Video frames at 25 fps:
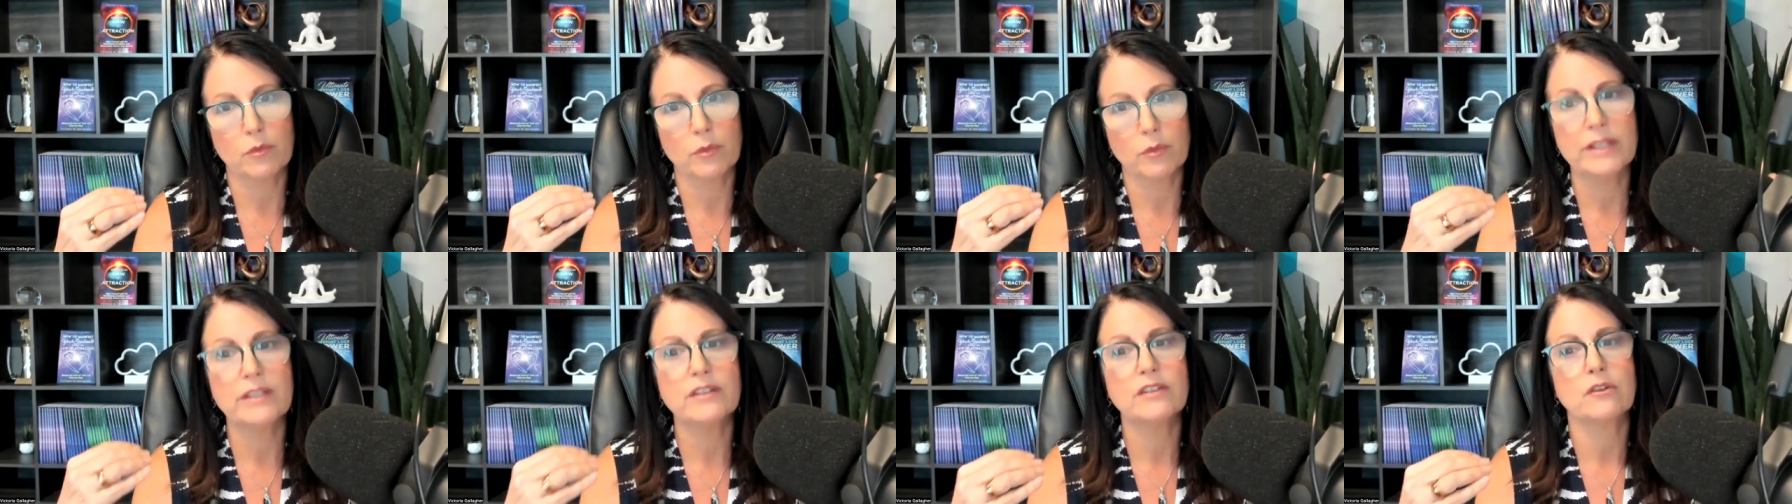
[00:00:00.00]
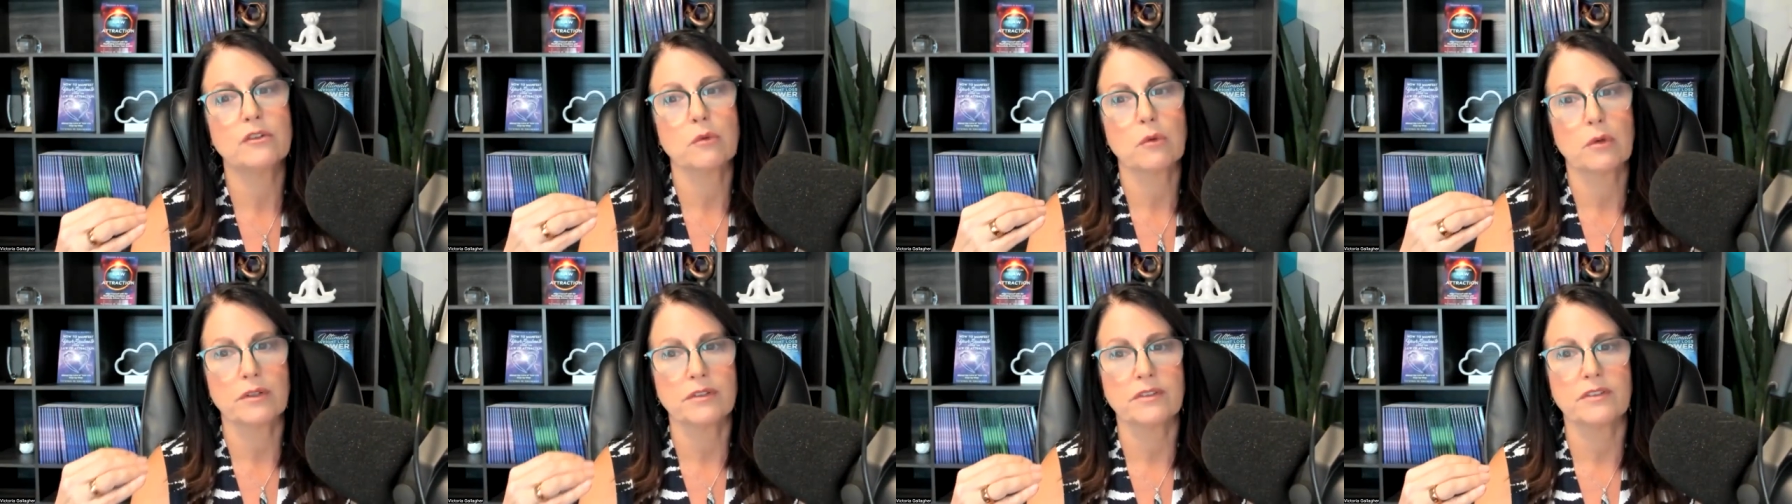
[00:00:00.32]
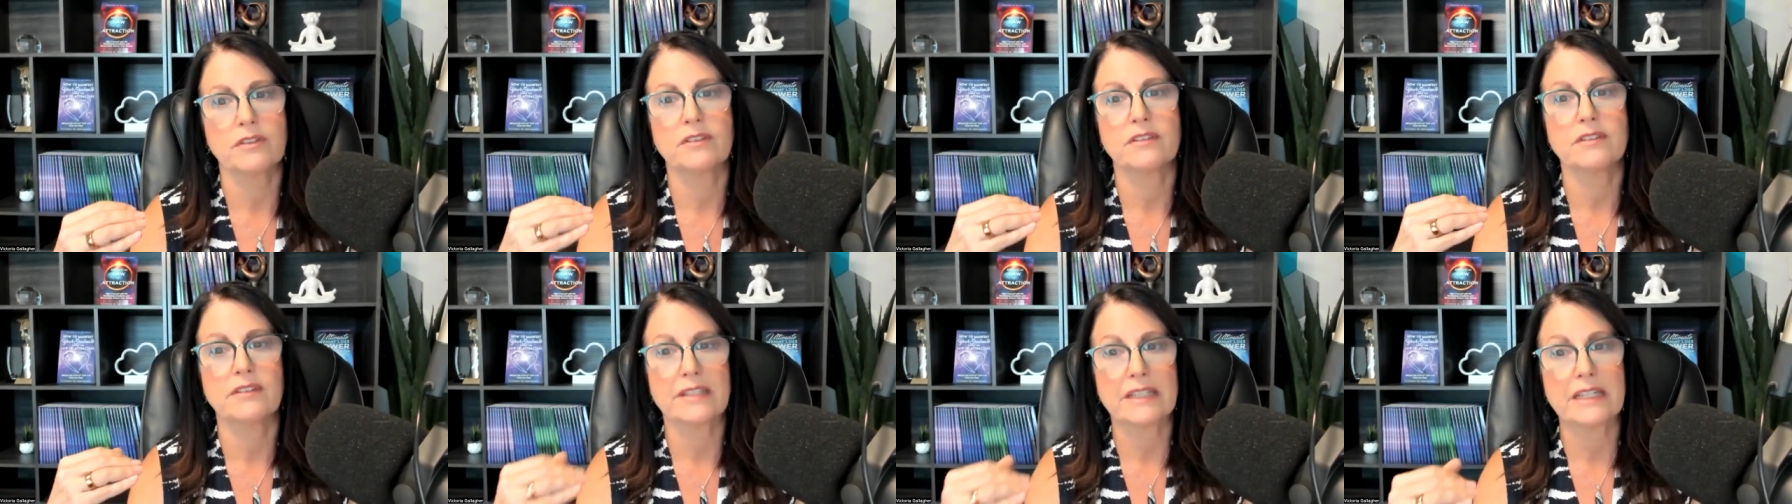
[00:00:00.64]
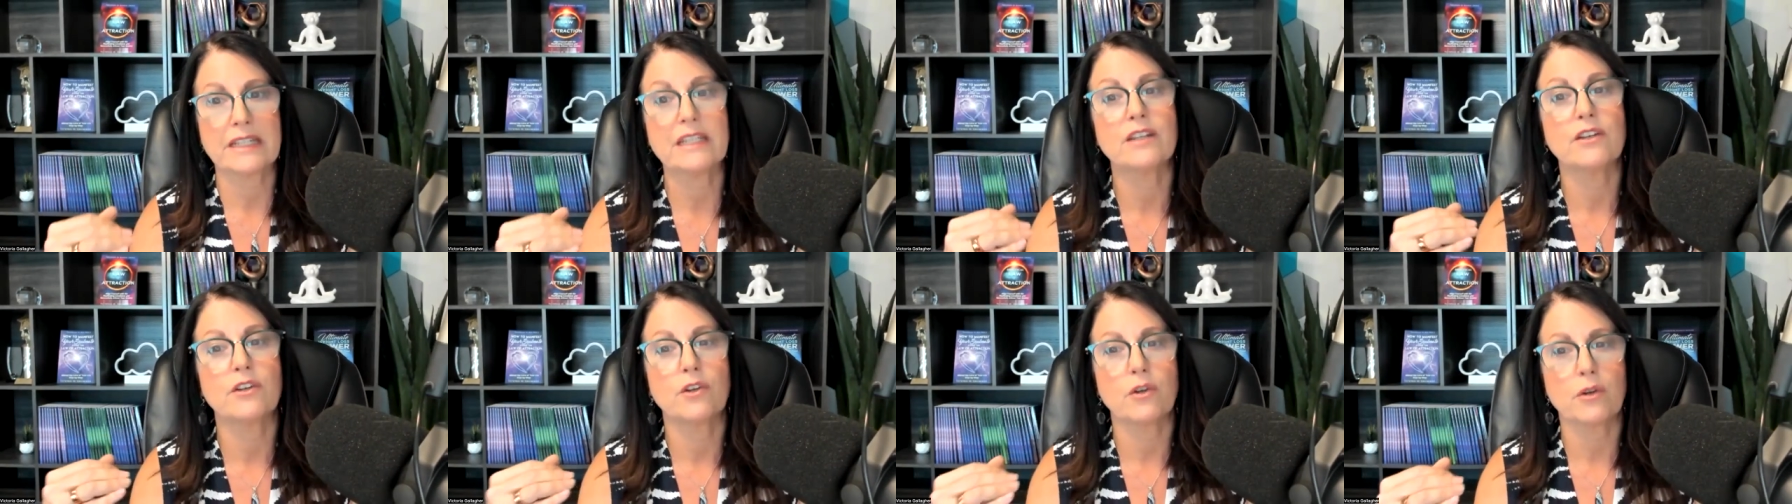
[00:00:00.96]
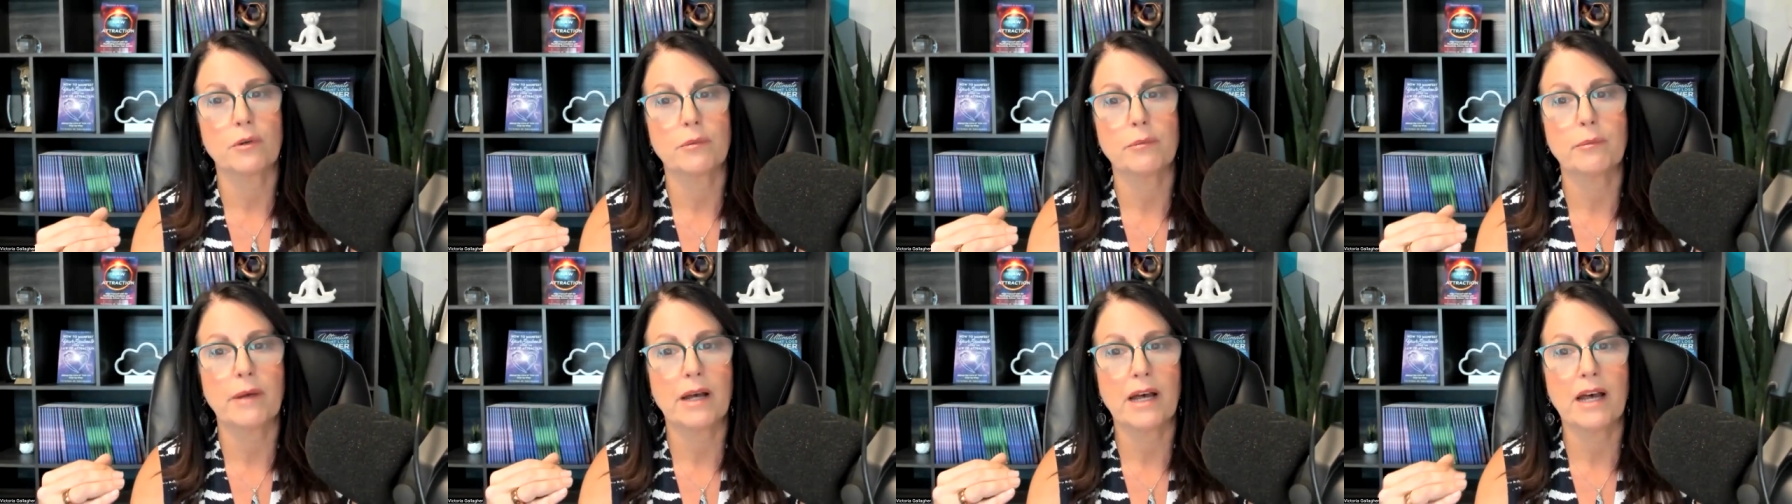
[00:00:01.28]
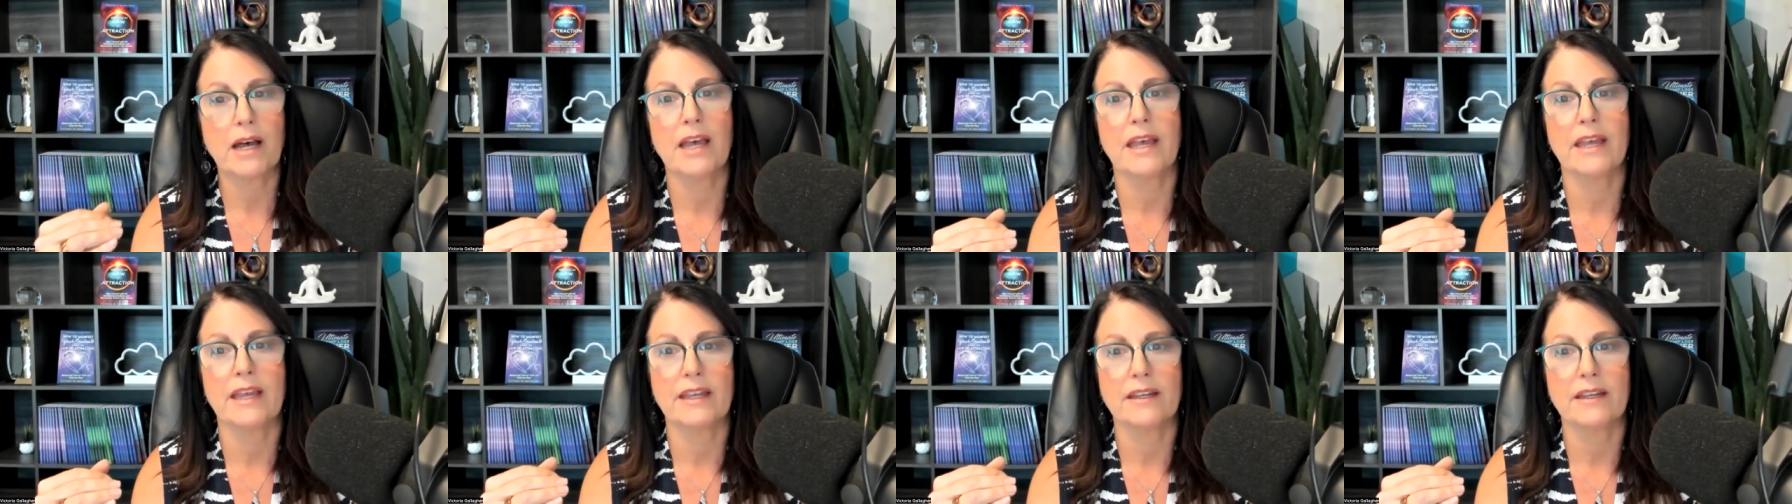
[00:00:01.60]
resources in your
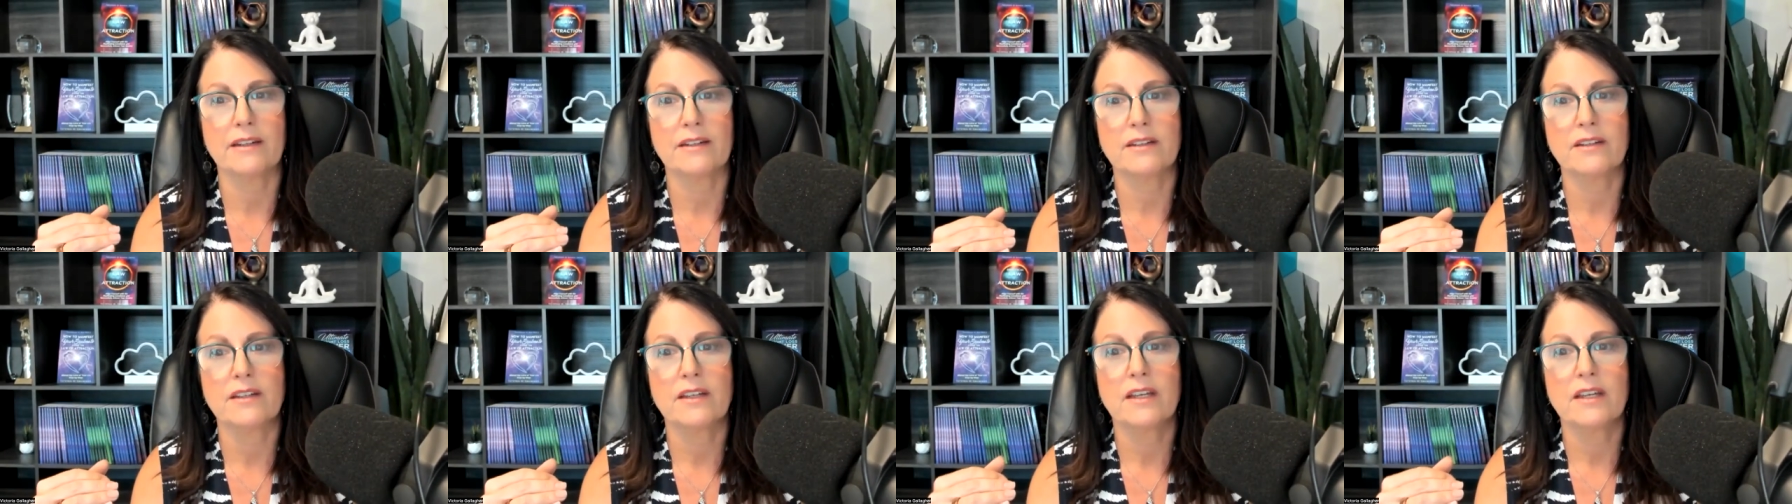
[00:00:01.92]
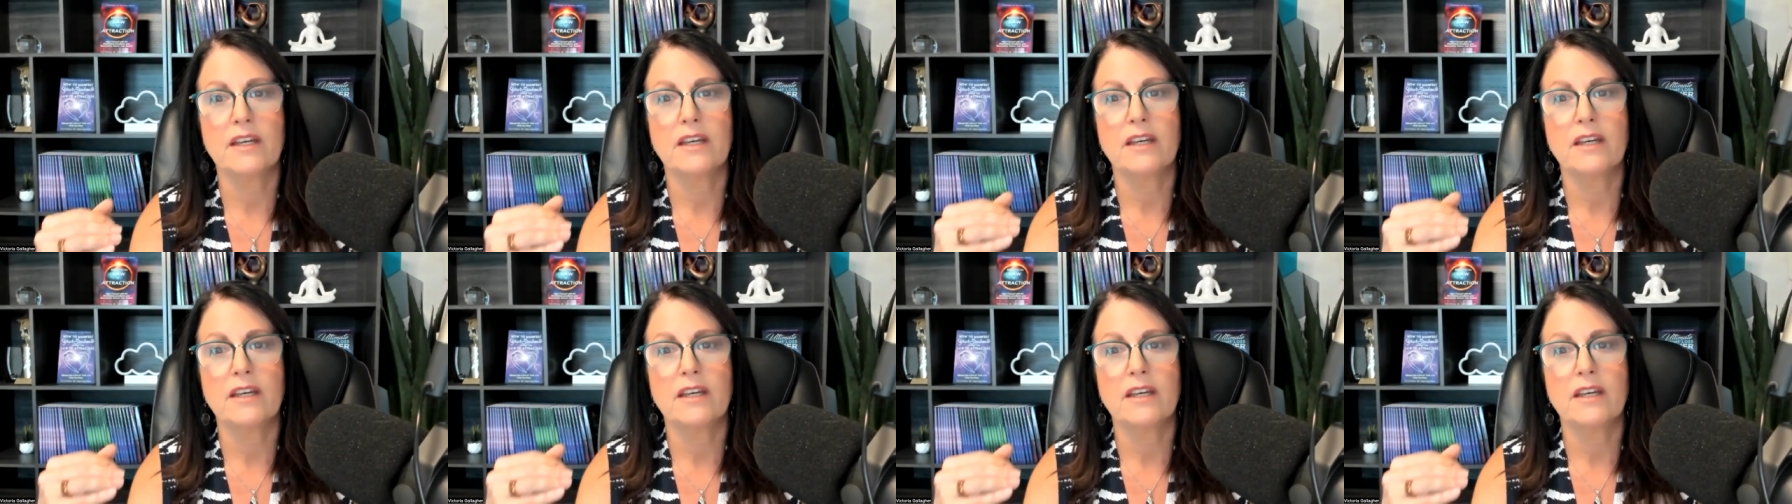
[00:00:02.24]
mind